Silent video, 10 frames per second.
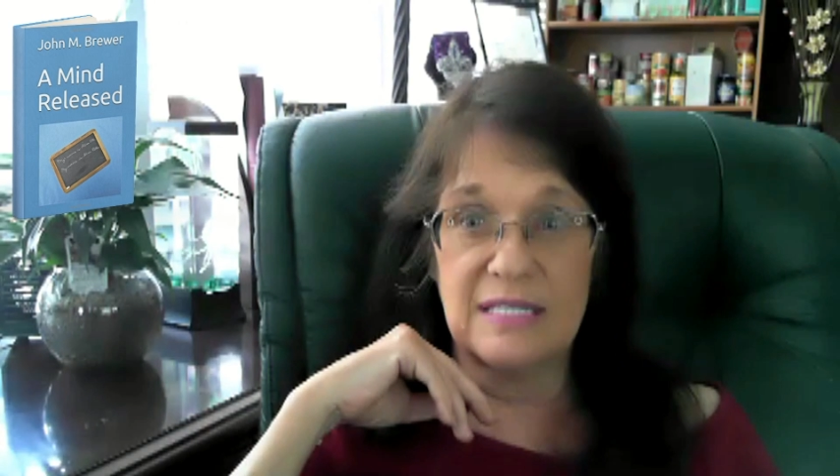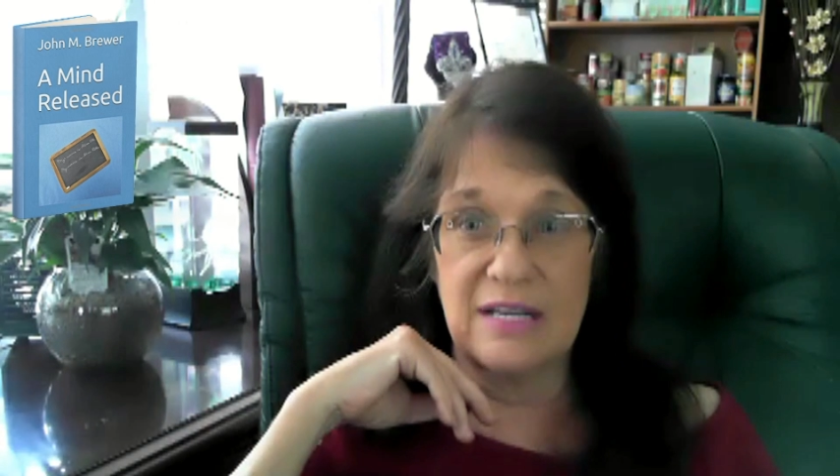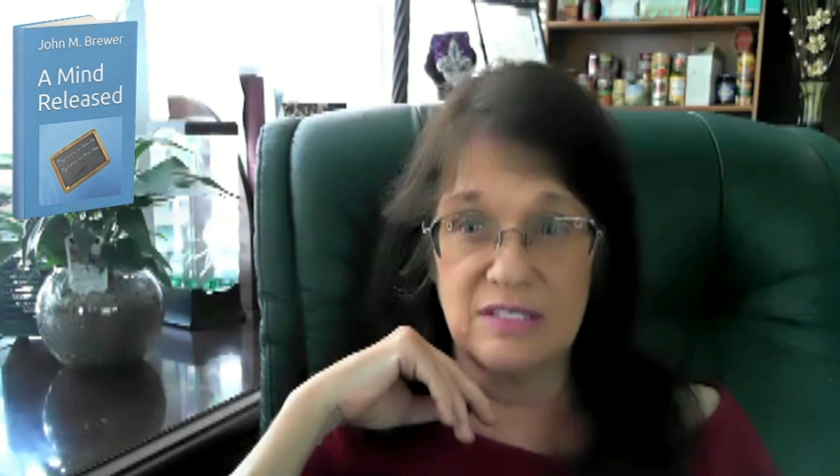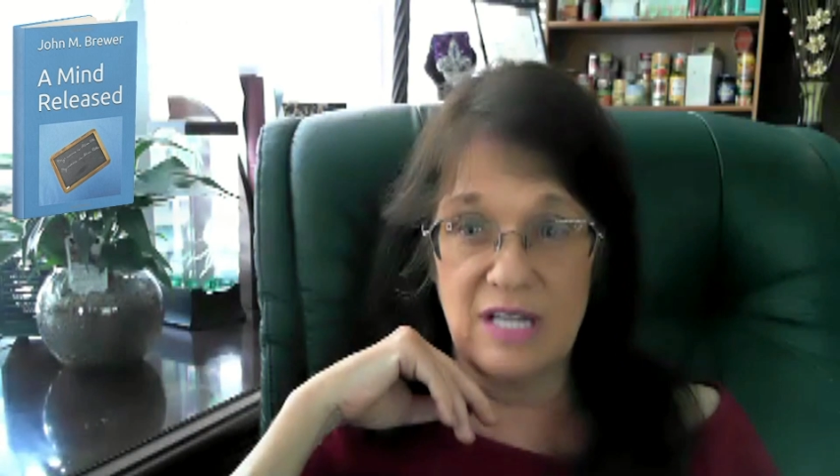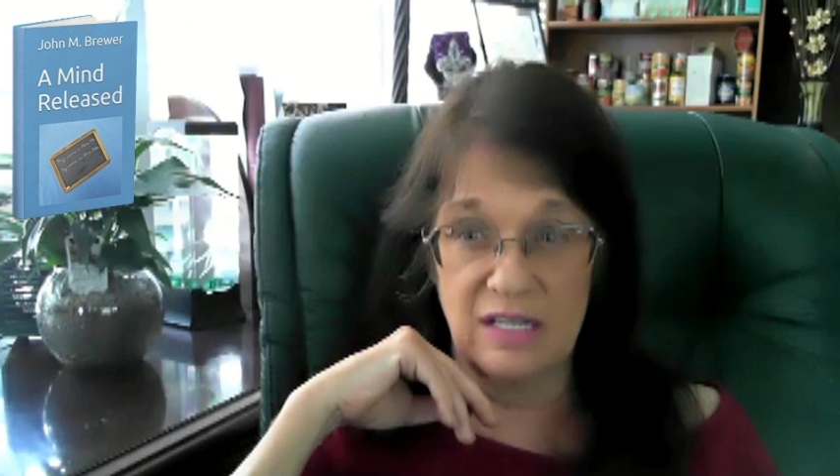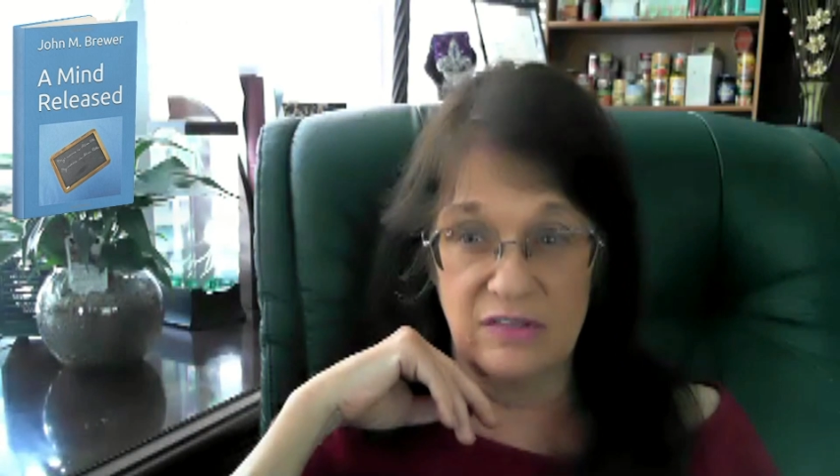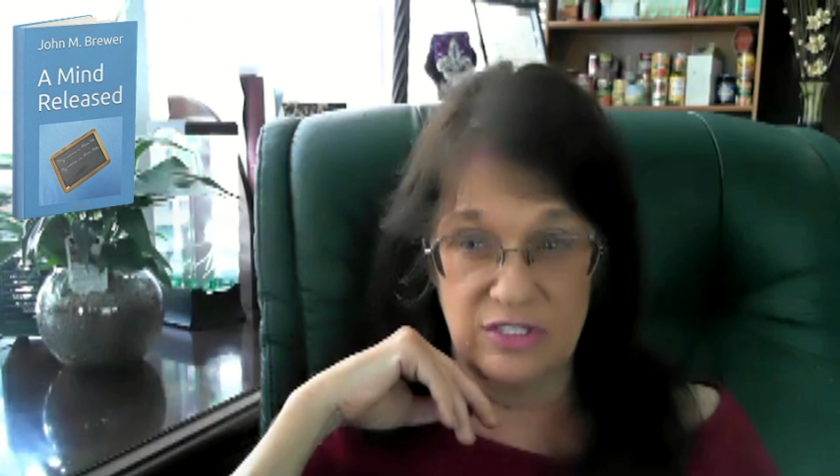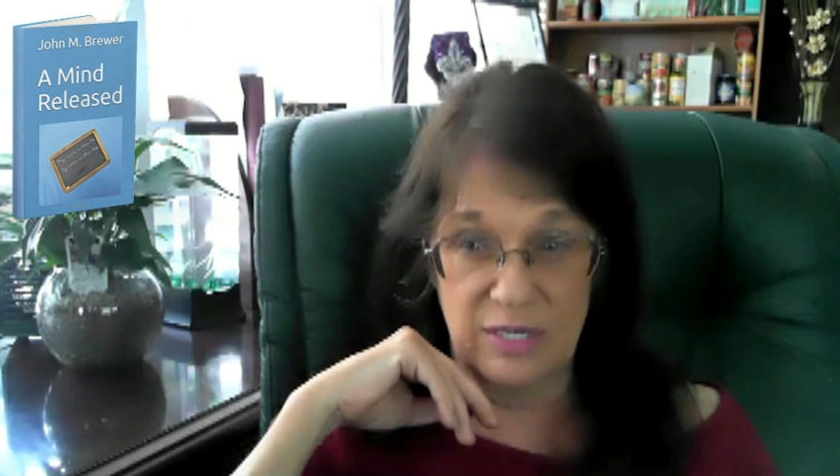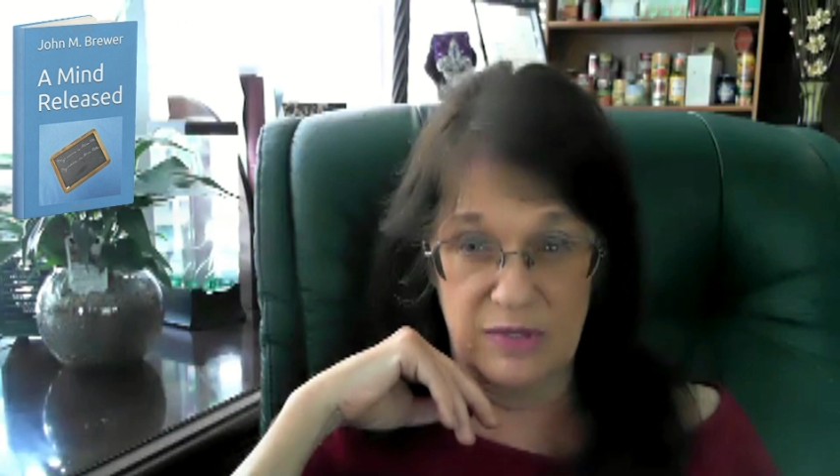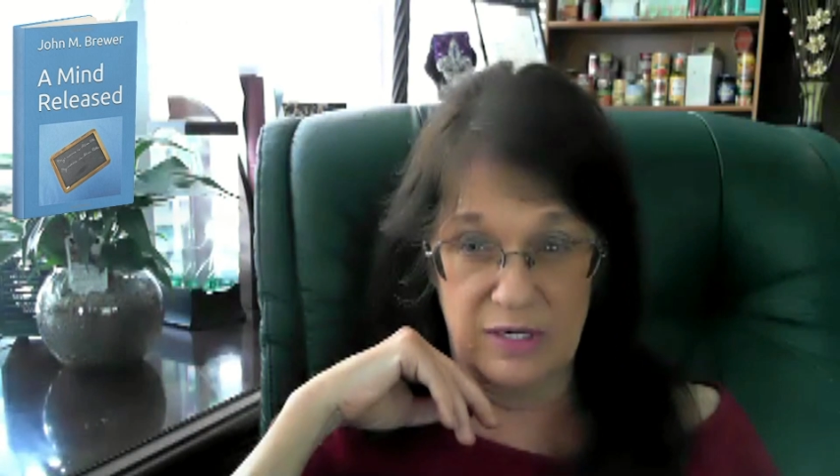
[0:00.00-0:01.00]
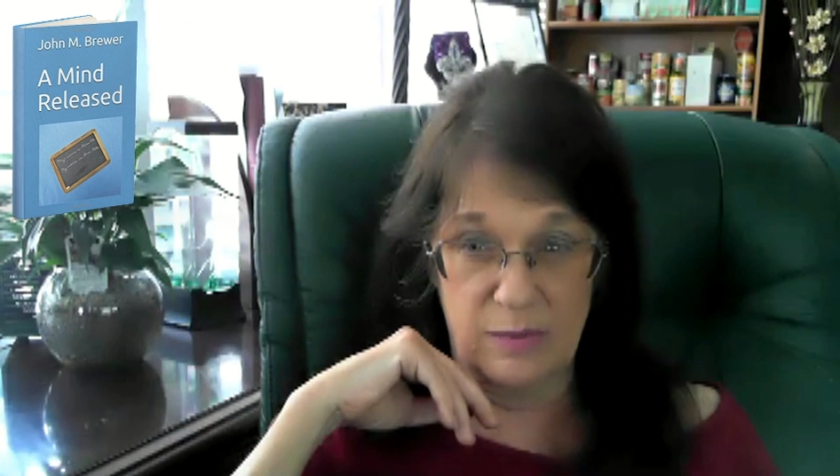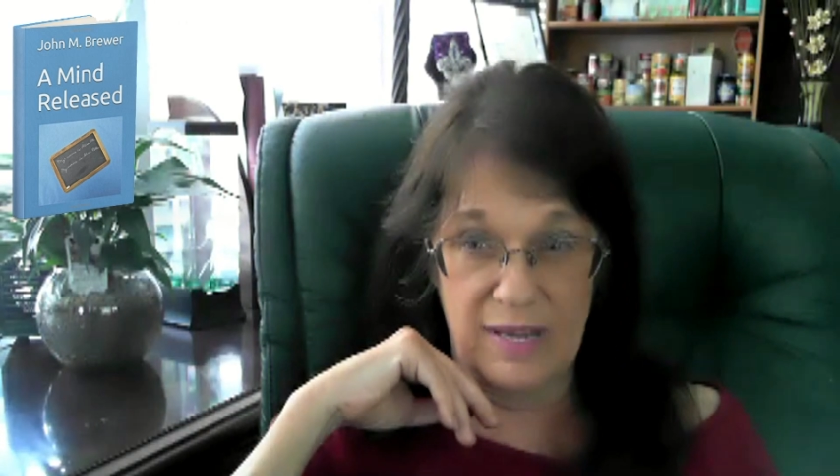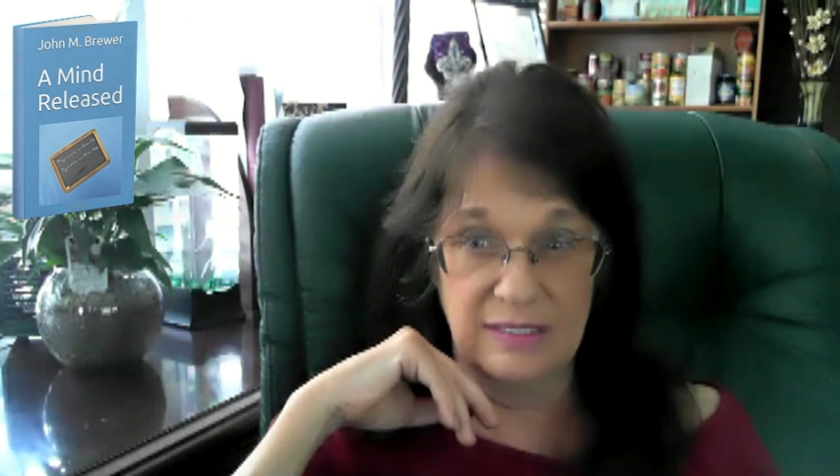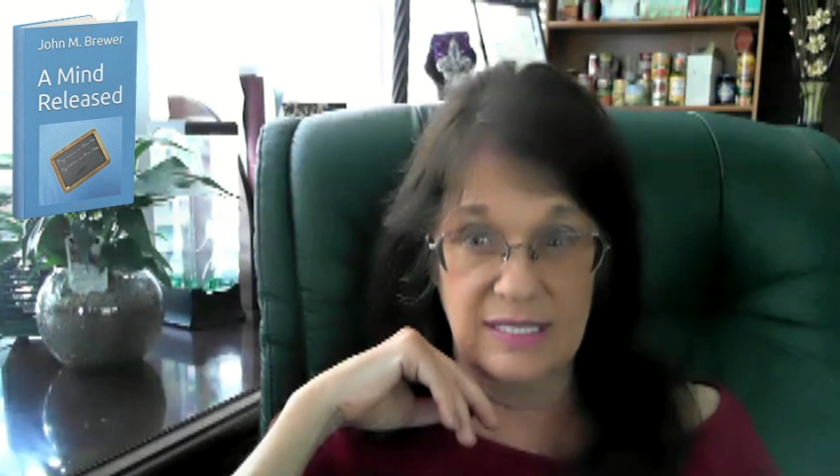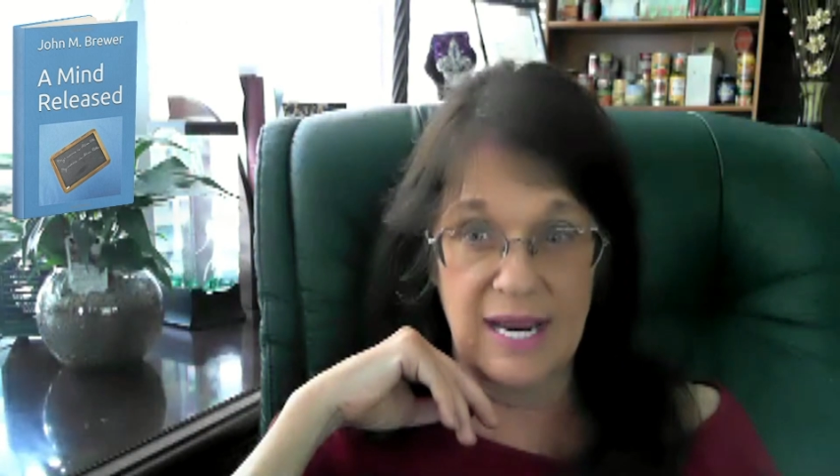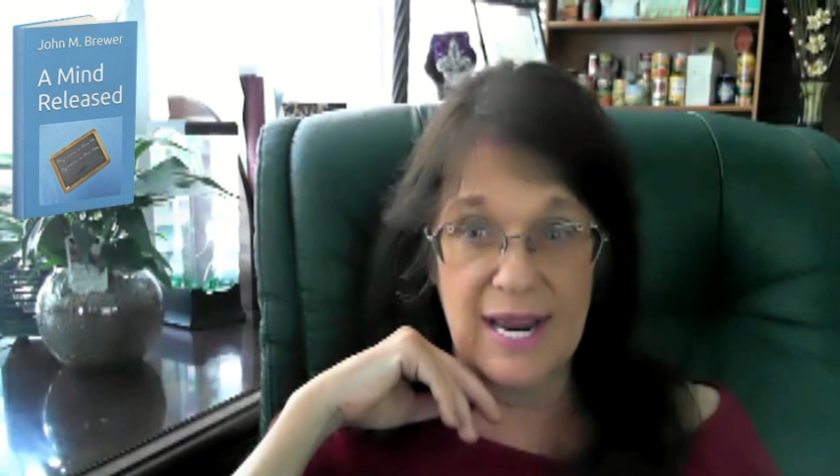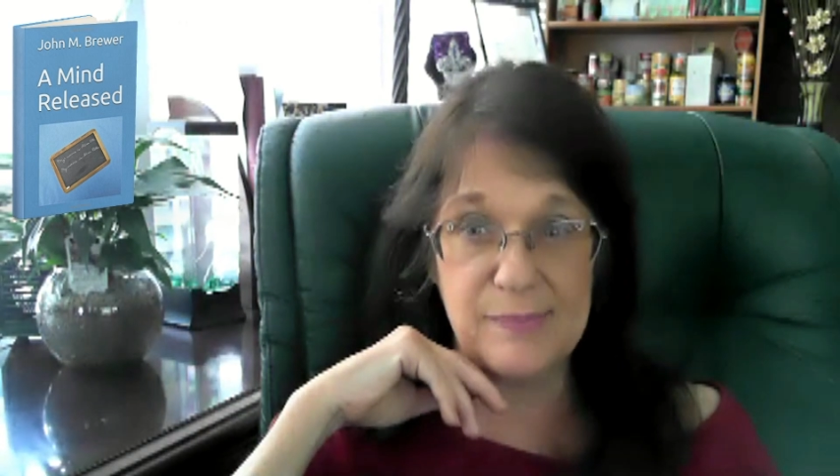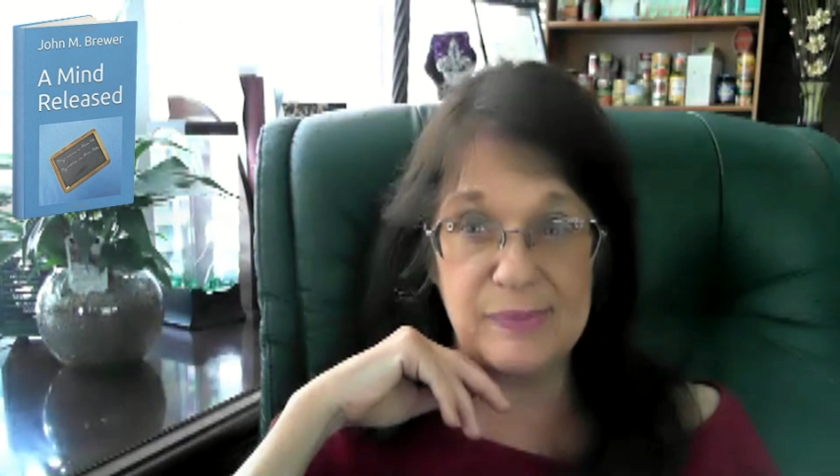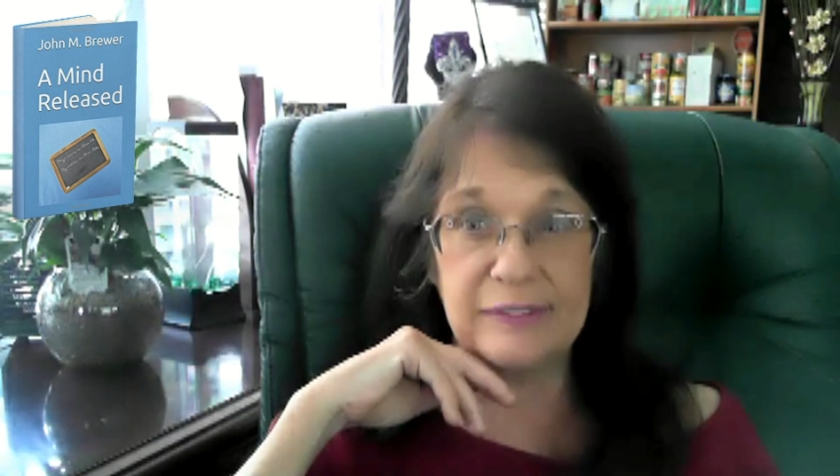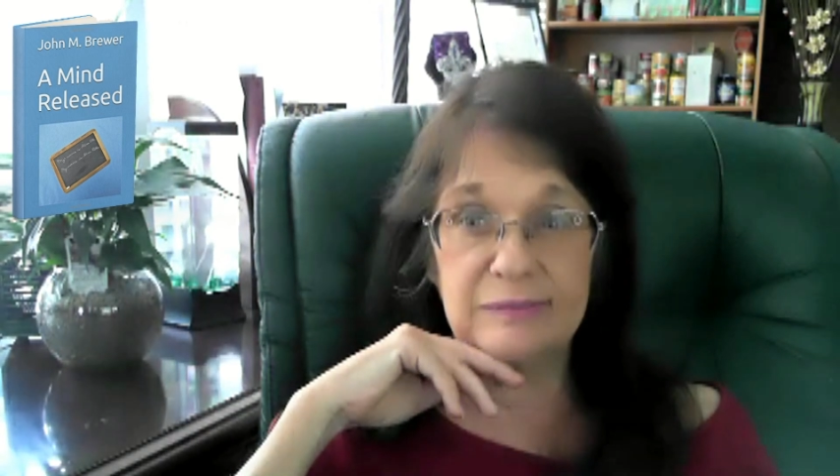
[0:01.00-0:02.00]
that sounds like there's something about to
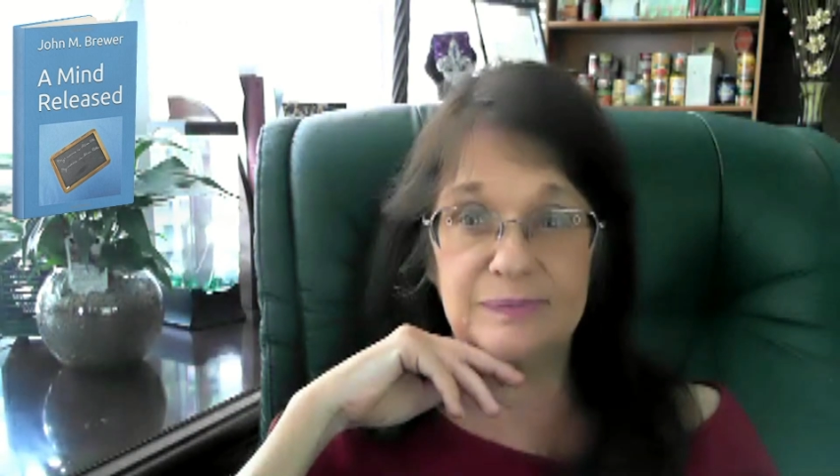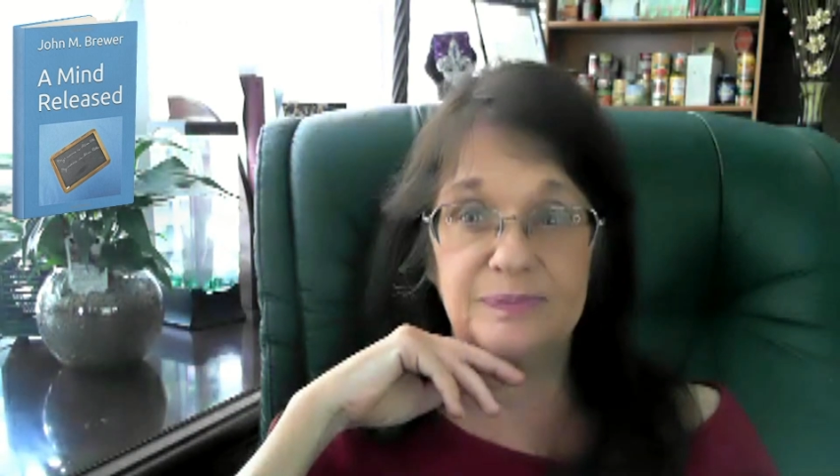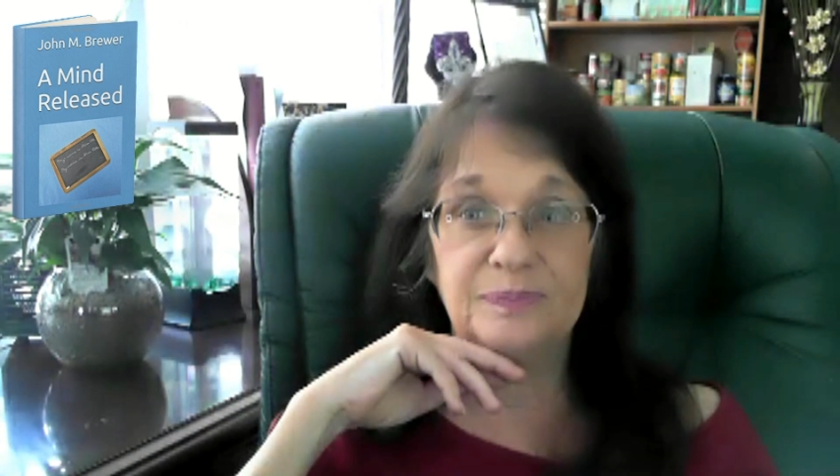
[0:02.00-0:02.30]
happen.